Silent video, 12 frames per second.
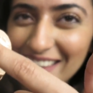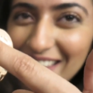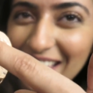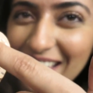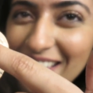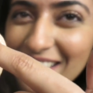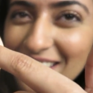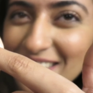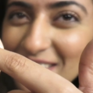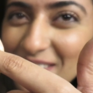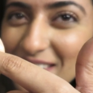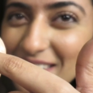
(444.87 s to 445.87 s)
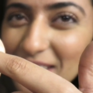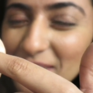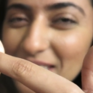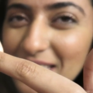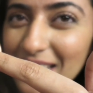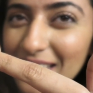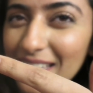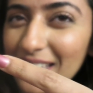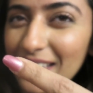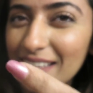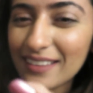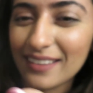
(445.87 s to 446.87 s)
Okay, so I'm just gonna be
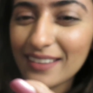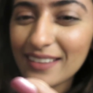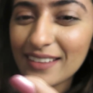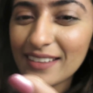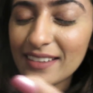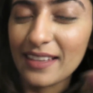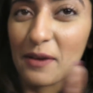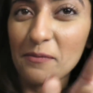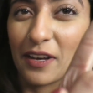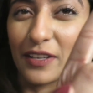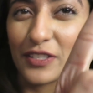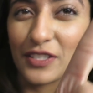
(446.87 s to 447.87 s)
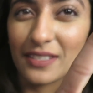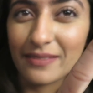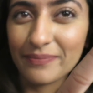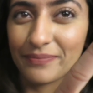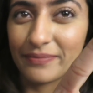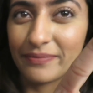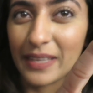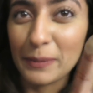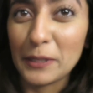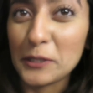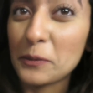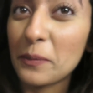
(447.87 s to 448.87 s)
taking that much.
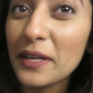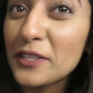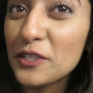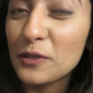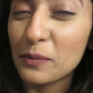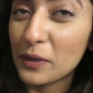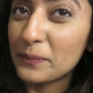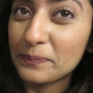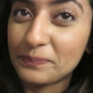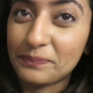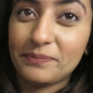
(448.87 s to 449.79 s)
Might be too much, but